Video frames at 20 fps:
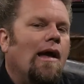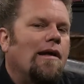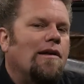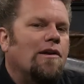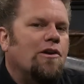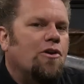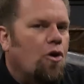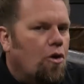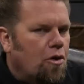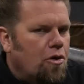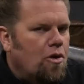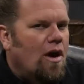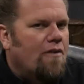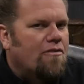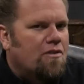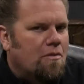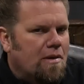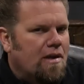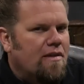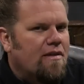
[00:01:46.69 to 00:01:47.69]
You know you
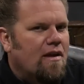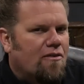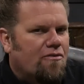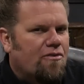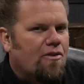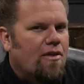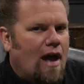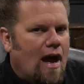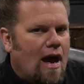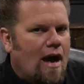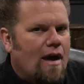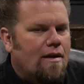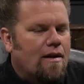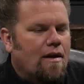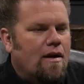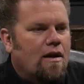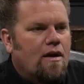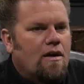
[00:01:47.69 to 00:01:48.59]
have to be there for that.